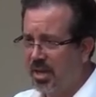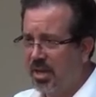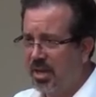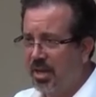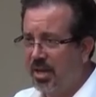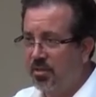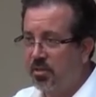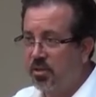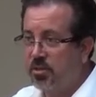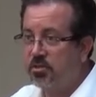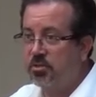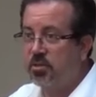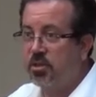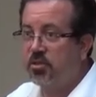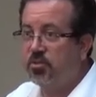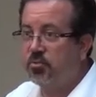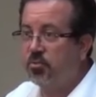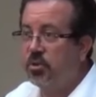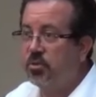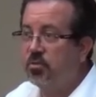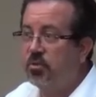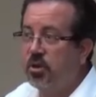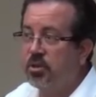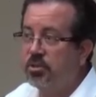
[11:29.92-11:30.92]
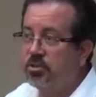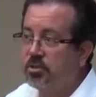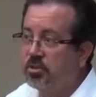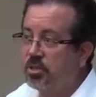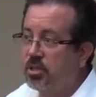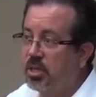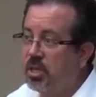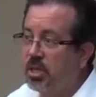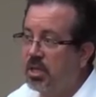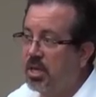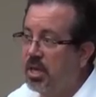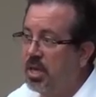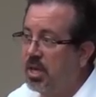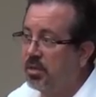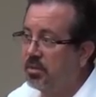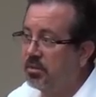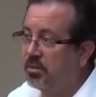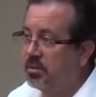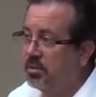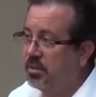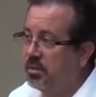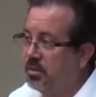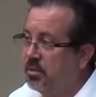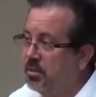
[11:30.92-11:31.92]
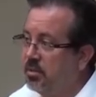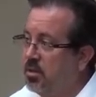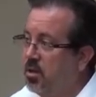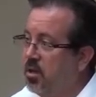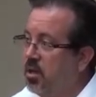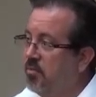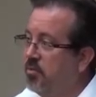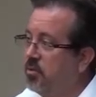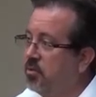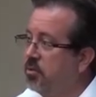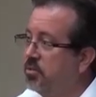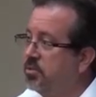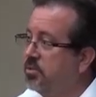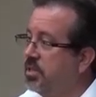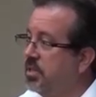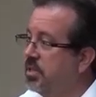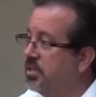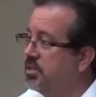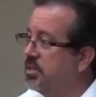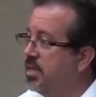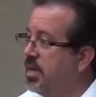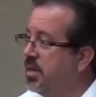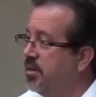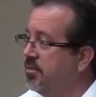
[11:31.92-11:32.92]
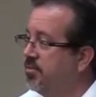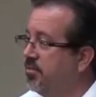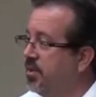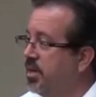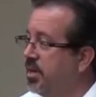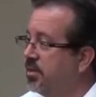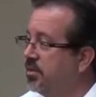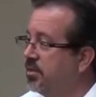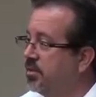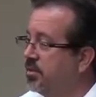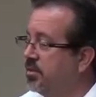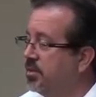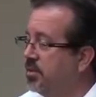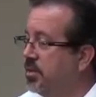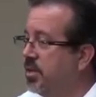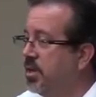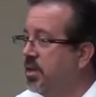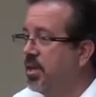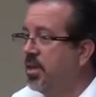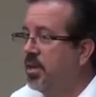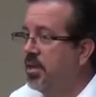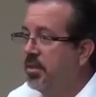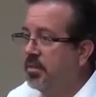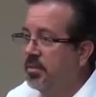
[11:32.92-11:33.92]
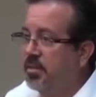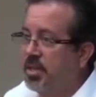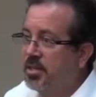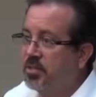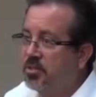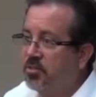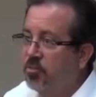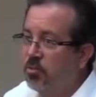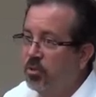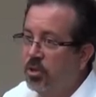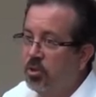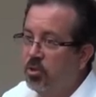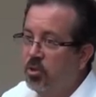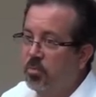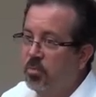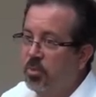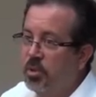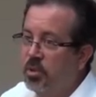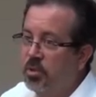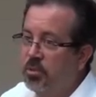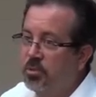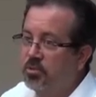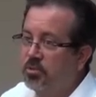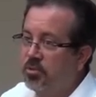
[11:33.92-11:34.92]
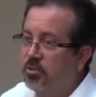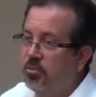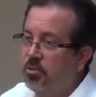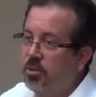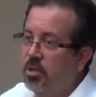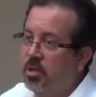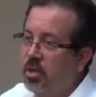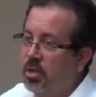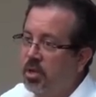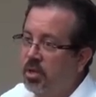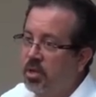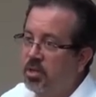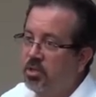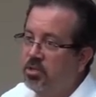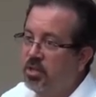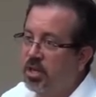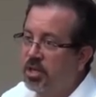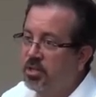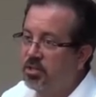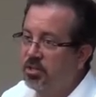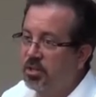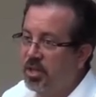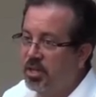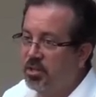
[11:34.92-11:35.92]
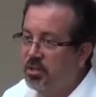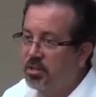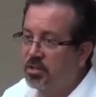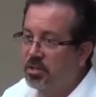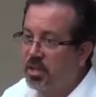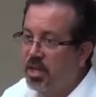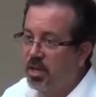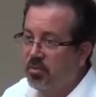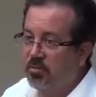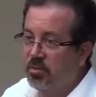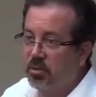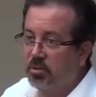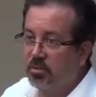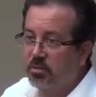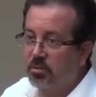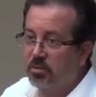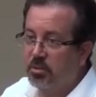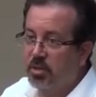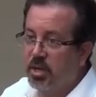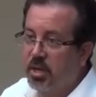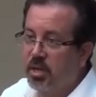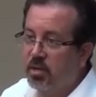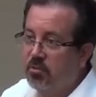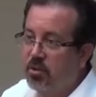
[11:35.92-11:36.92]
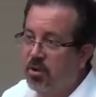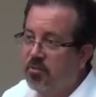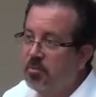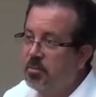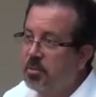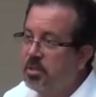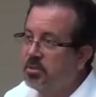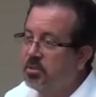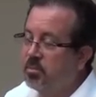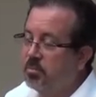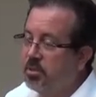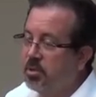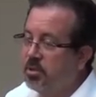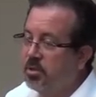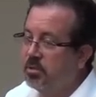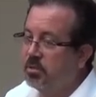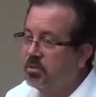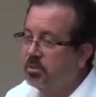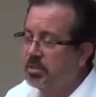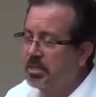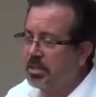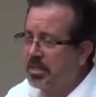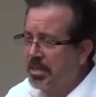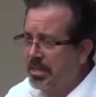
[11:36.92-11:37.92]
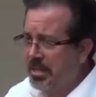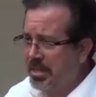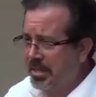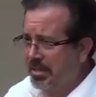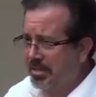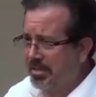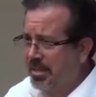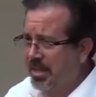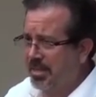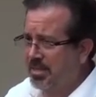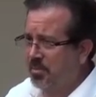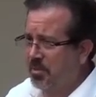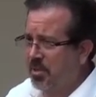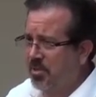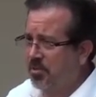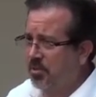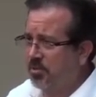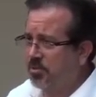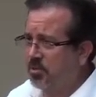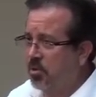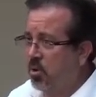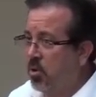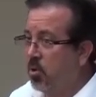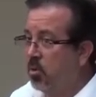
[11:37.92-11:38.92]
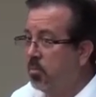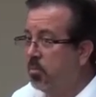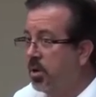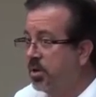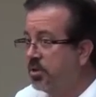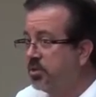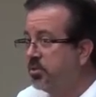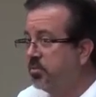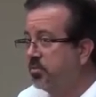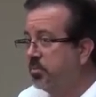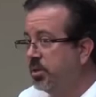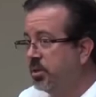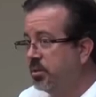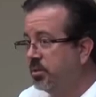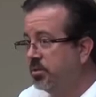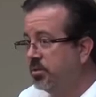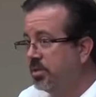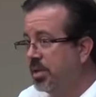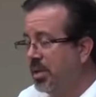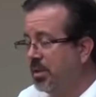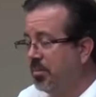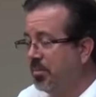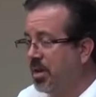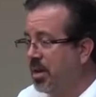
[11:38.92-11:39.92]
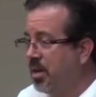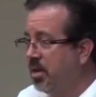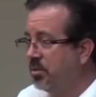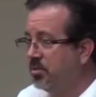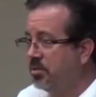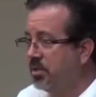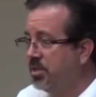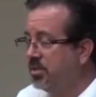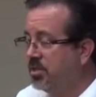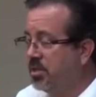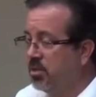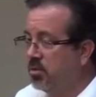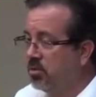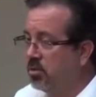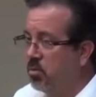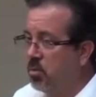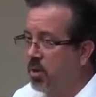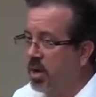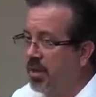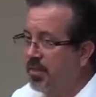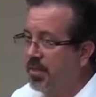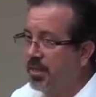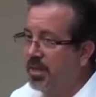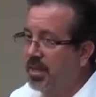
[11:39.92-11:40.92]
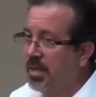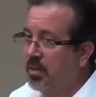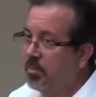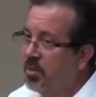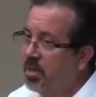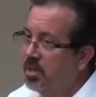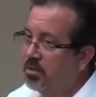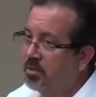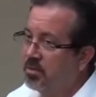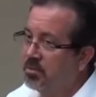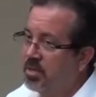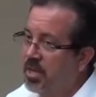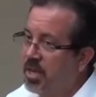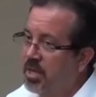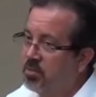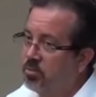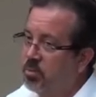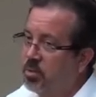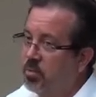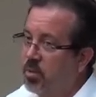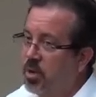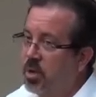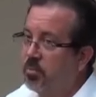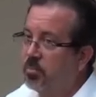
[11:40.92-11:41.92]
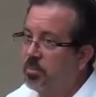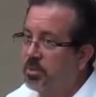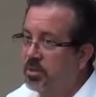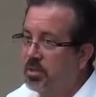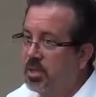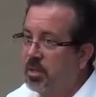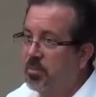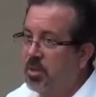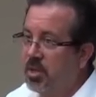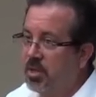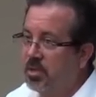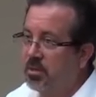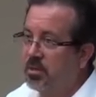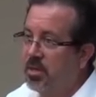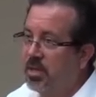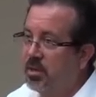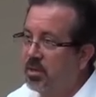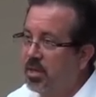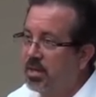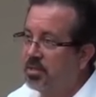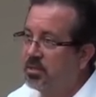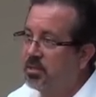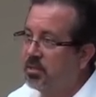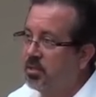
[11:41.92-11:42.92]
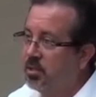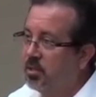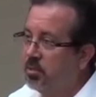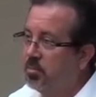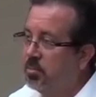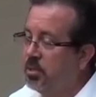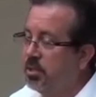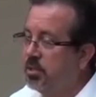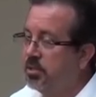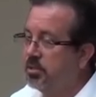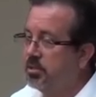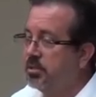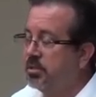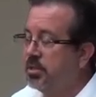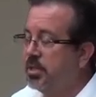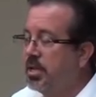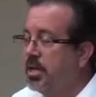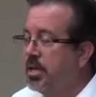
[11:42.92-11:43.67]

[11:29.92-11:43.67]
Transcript: And those are the 3 drugs you're going to get. They all have their own set of side effects. That's 3 new pills or an injection I just gave you. Okay, Revlimid's a pill. Dexamethasone's a whole bunch of pills. I apologize. I don't know why they can't make the size we want, but they make you take lots of little pills.